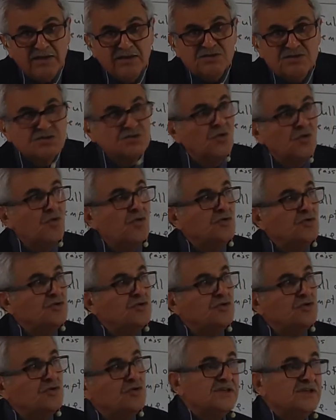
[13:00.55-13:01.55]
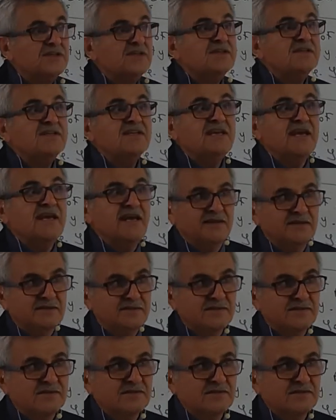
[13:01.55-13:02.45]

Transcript: so you didn't get it.